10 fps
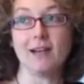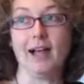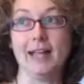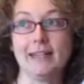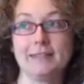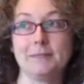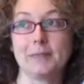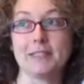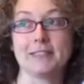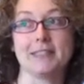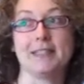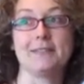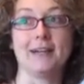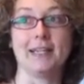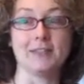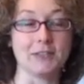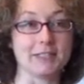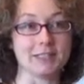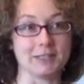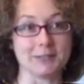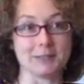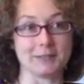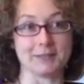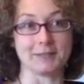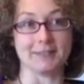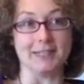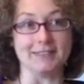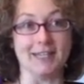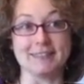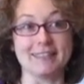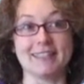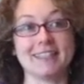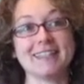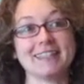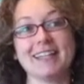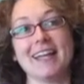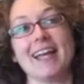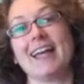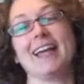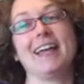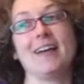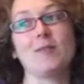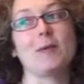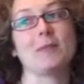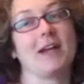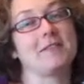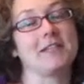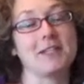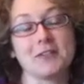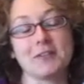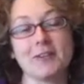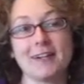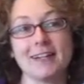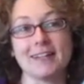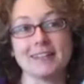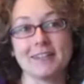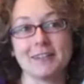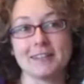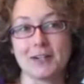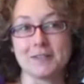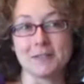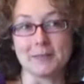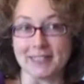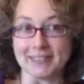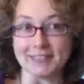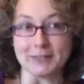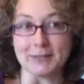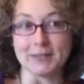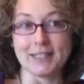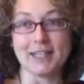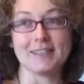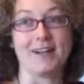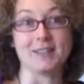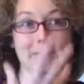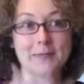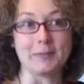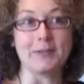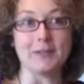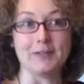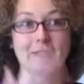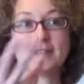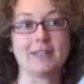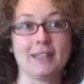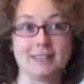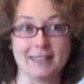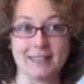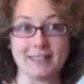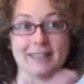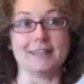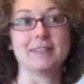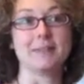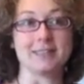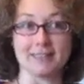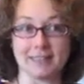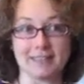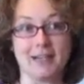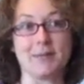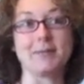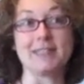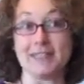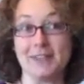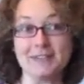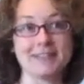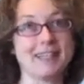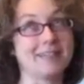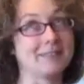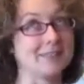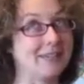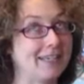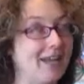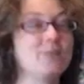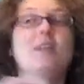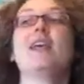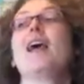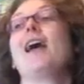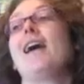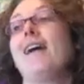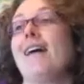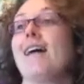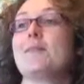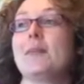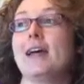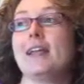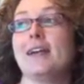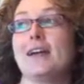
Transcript: I personally find doing shows exhausting. I'm kind of an introvert, and so it's hard for me to talk to people constantly, and especially talk about myself like I'm doing right now. But